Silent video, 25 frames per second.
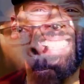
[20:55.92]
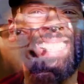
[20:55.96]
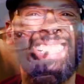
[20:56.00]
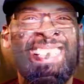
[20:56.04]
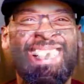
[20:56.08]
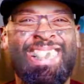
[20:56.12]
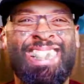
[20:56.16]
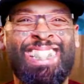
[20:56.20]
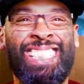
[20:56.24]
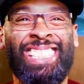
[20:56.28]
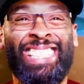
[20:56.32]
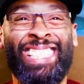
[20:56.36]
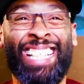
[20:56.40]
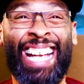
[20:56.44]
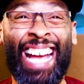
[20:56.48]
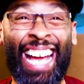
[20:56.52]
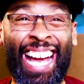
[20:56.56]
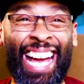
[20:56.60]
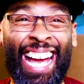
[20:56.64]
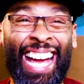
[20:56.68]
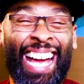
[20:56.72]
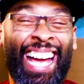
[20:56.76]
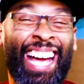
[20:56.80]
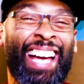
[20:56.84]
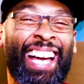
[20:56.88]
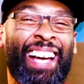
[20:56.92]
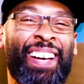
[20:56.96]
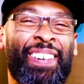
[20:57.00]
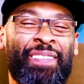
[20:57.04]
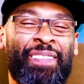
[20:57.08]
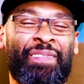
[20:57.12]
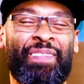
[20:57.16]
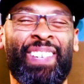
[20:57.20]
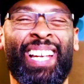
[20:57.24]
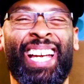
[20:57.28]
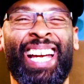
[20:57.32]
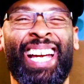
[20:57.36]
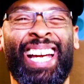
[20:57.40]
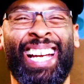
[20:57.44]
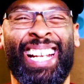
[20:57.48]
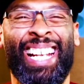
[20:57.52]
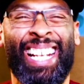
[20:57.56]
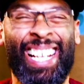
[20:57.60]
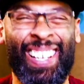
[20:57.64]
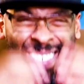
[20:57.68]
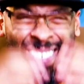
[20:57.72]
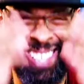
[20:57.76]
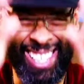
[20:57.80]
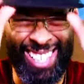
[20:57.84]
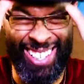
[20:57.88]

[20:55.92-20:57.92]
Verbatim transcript: Shaft, man. That was